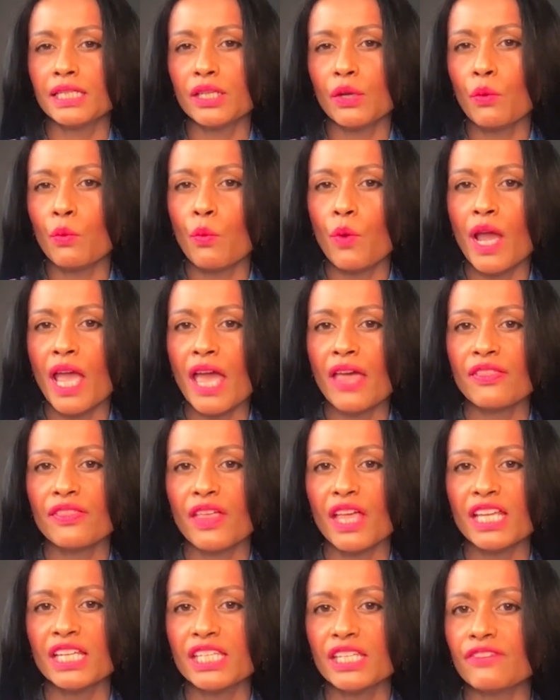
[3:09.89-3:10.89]

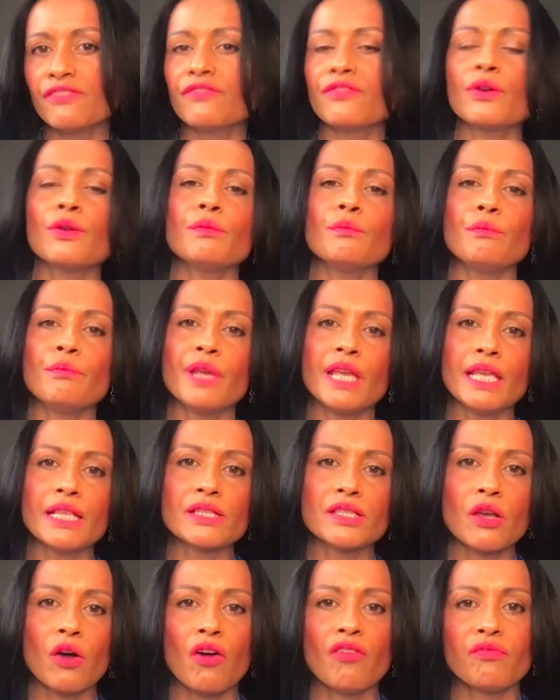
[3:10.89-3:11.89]
with different means
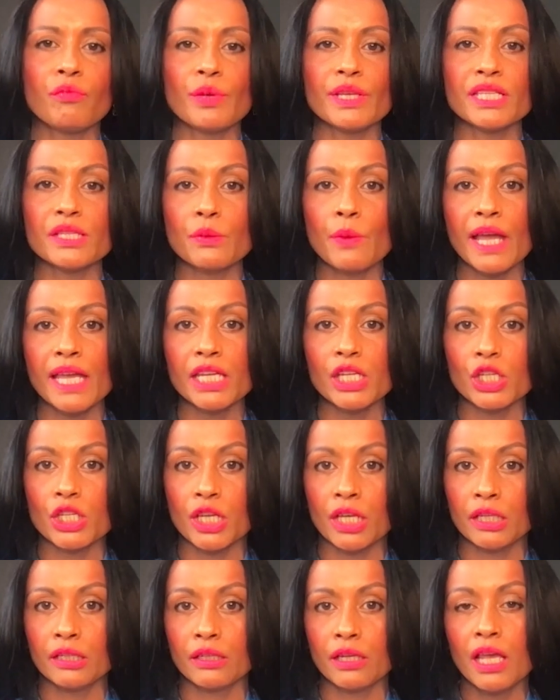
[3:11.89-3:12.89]
of
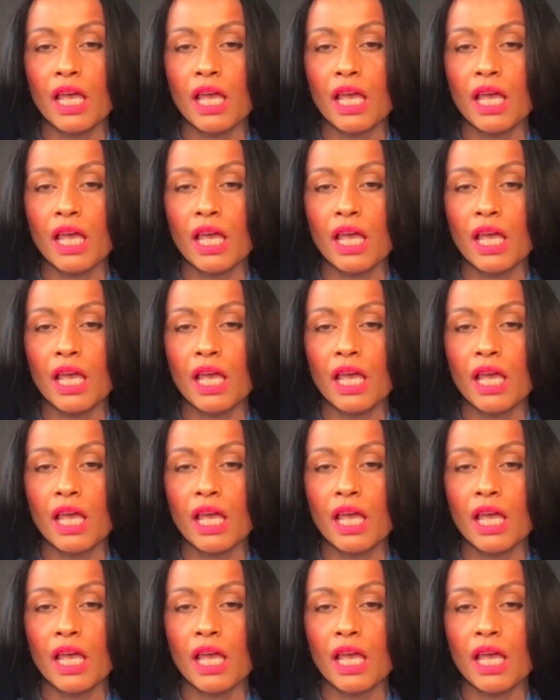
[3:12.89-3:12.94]
persuasion.